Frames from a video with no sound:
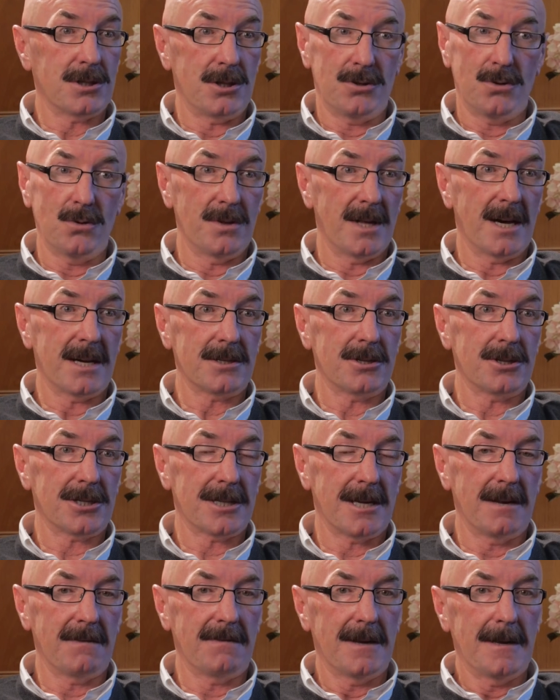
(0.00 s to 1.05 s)
You know that
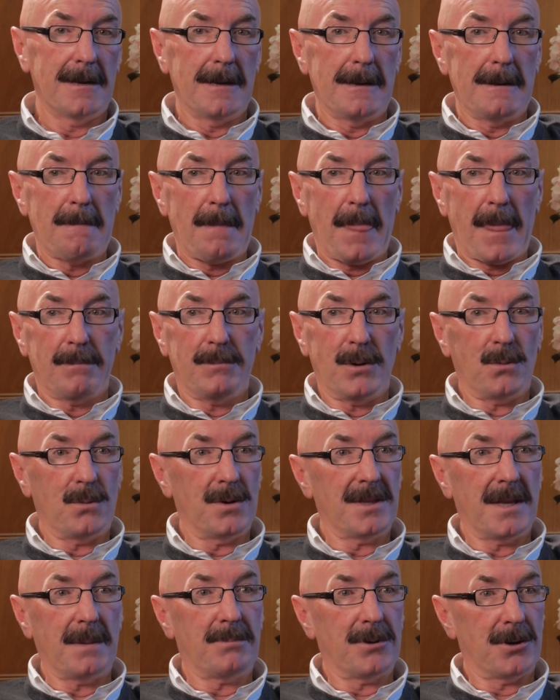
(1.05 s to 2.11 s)
yourself. Mm-hmm. But
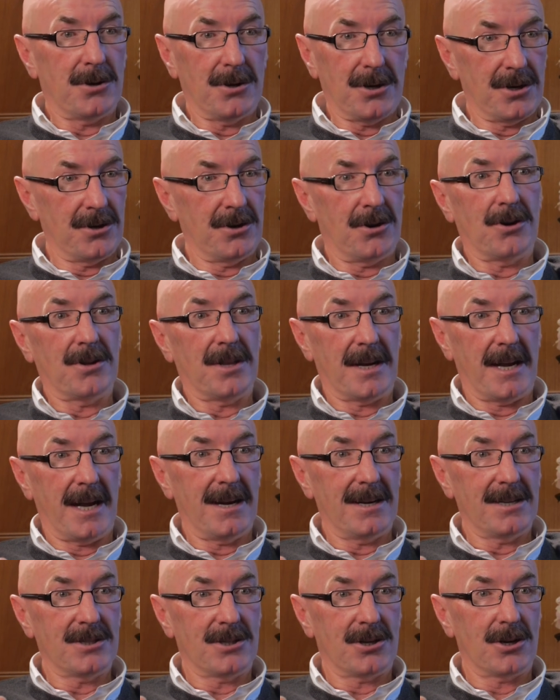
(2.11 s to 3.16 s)
when they put on a Northern
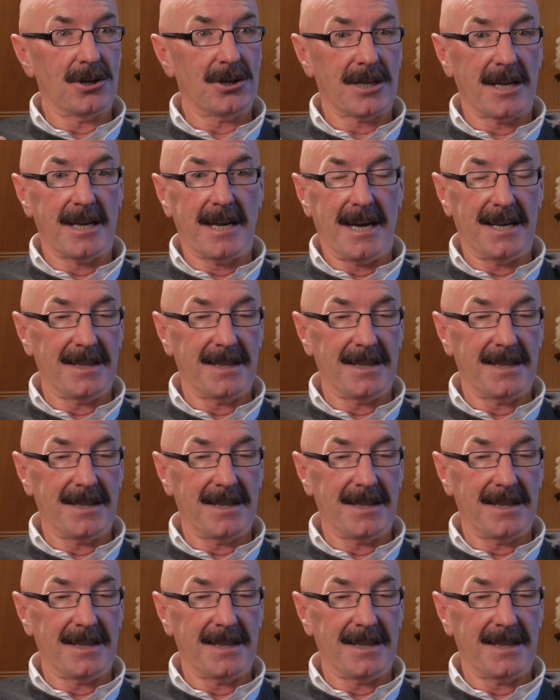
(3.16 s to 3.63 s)
Ireland jersey